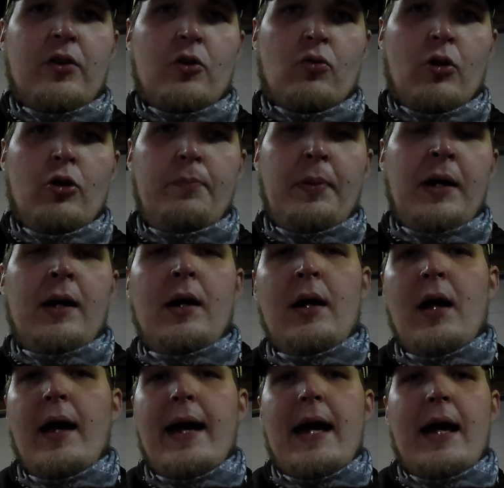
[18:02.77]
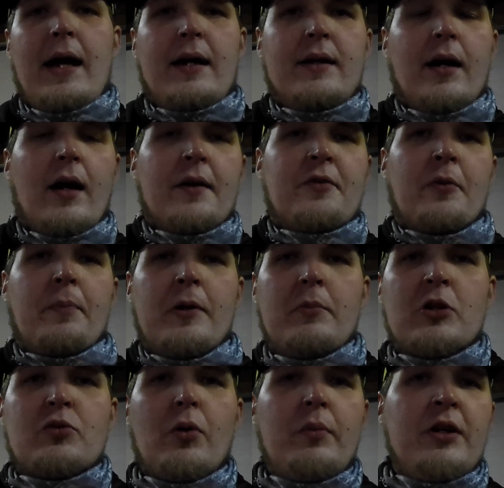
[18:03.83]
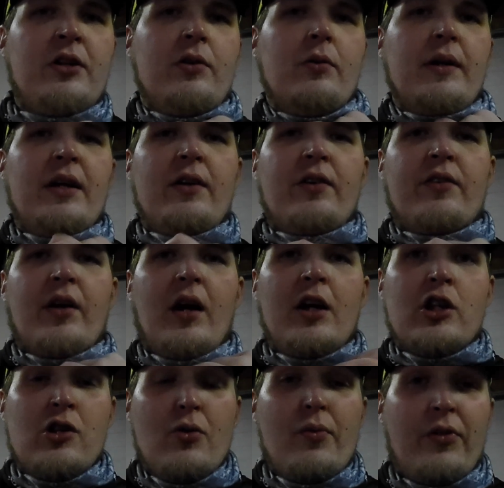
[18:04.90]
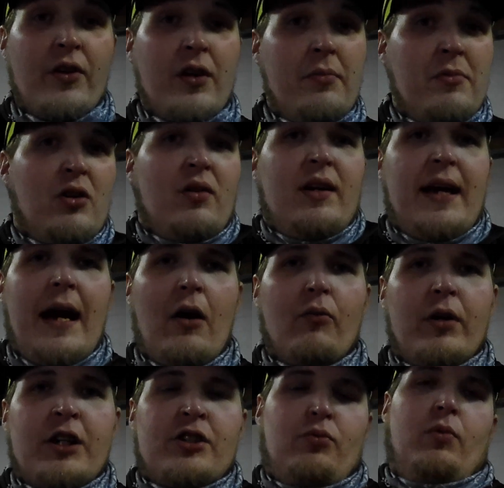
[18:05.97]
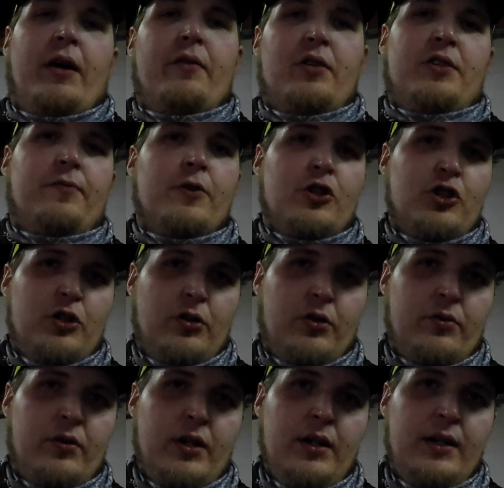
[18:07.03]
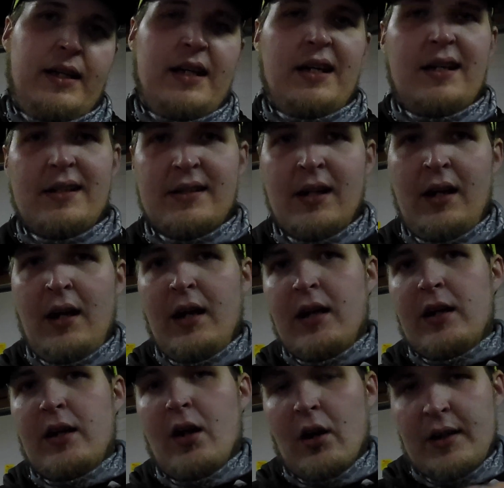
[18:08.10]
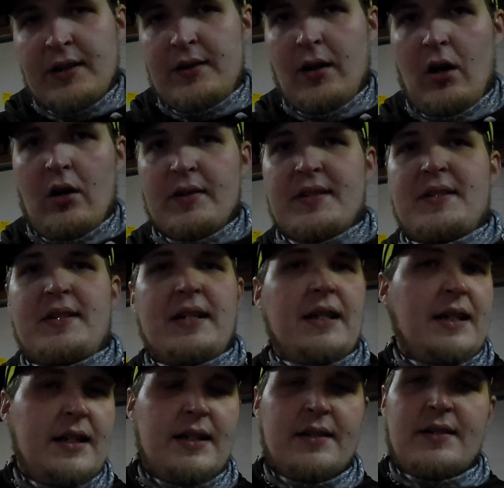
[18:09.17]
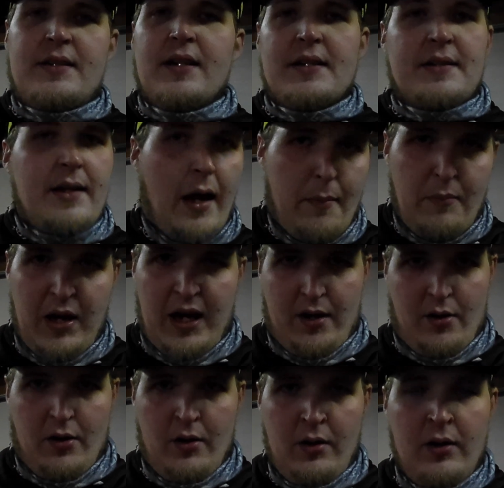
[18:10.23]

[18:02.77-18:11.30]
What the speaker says: the group, and so pretty much what we do is youth community outreach, whether it's for children, kids, young adults, teens, does not matter.